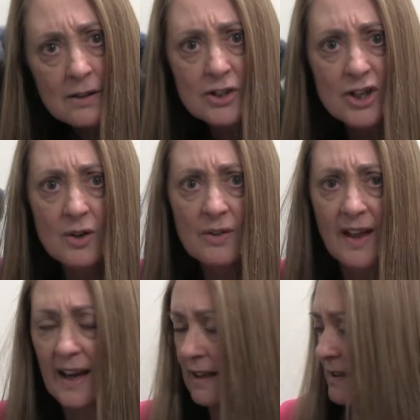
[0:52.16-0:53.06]
Two
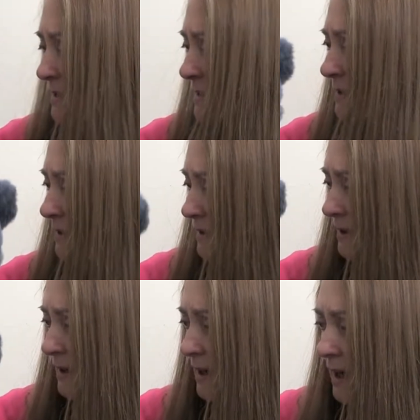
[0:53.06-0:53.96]
things.
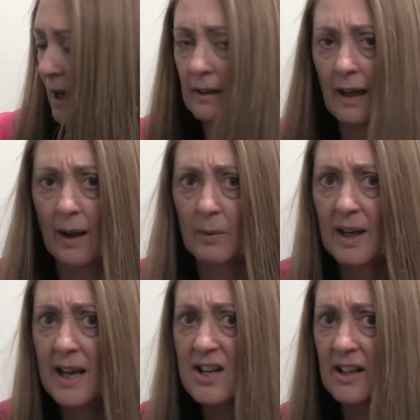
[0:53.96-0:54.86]
Okay,
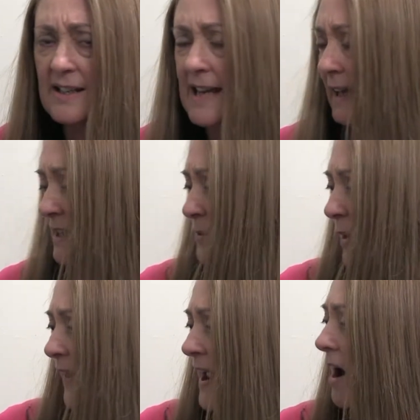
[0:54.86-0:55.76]
well, are you going to tell us
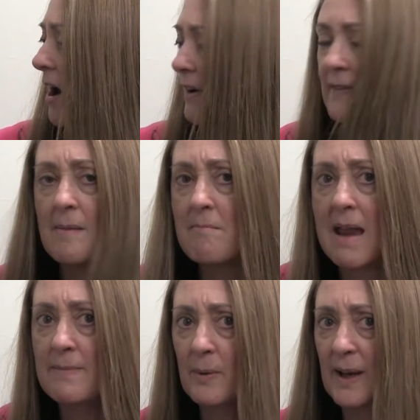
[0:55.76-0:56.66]
what they are and then
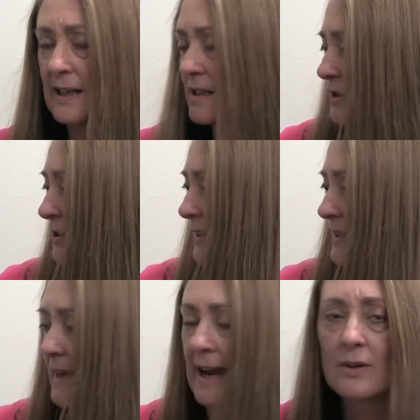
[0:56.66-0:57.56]
maybe we can sort
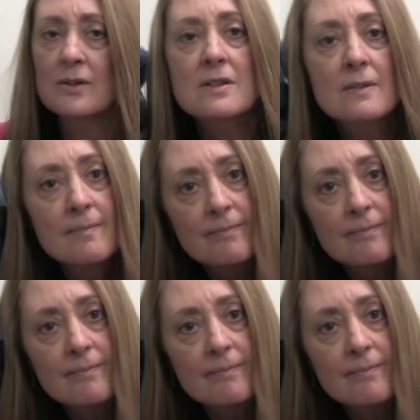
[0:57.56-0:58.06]
this out?